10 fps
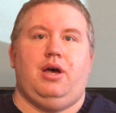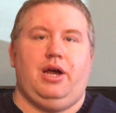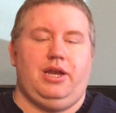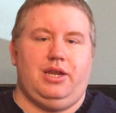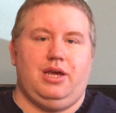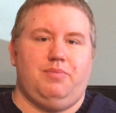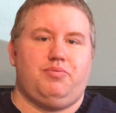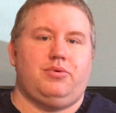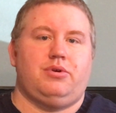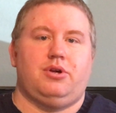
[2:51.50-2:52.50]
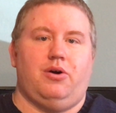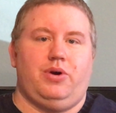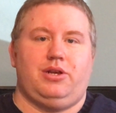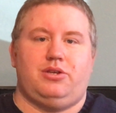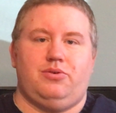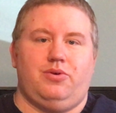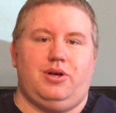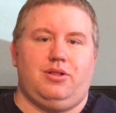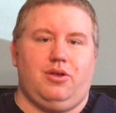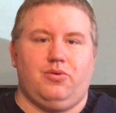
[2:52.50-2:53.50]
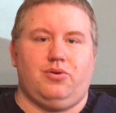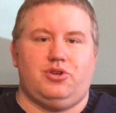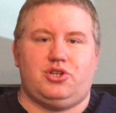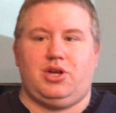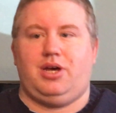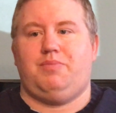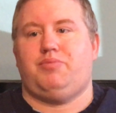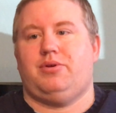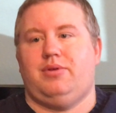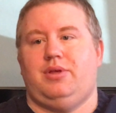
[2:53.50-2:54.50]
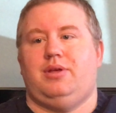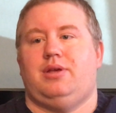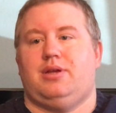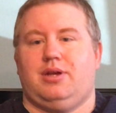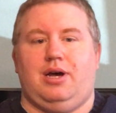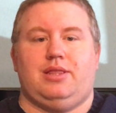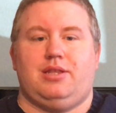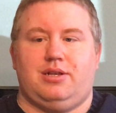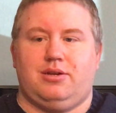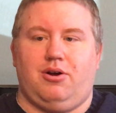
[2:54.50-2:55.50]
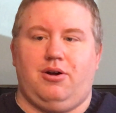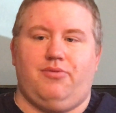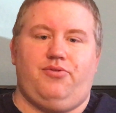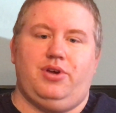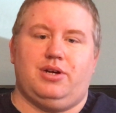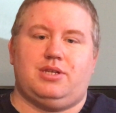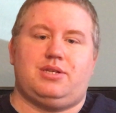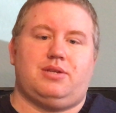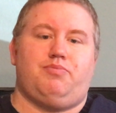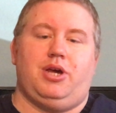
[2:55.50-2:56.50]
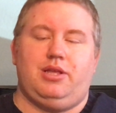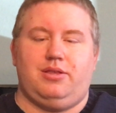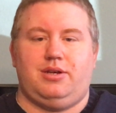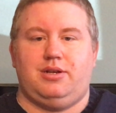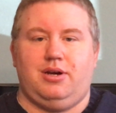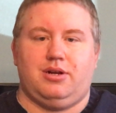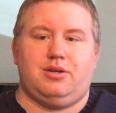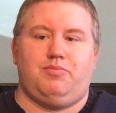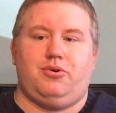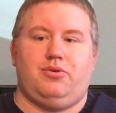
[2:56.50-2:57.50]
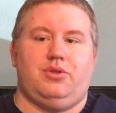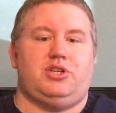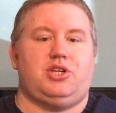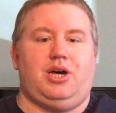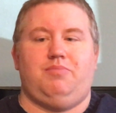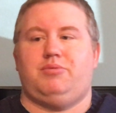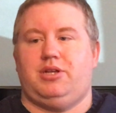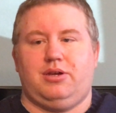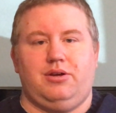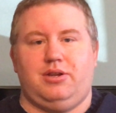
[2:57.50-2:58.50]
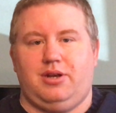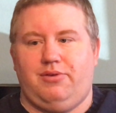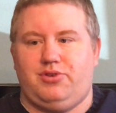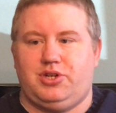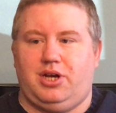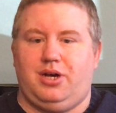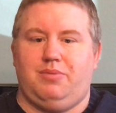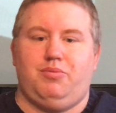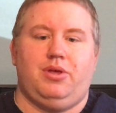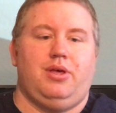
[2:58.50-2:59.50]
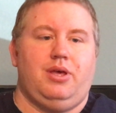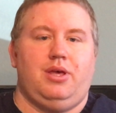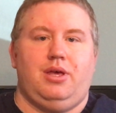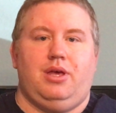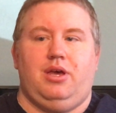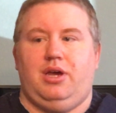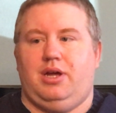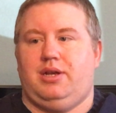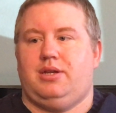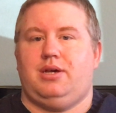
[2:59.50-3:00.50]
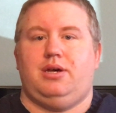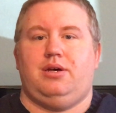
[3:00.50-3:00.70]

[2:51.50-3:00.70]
I ended up going to a local shop, got the car fixed, paid the deductible. The shop did a good enough job, and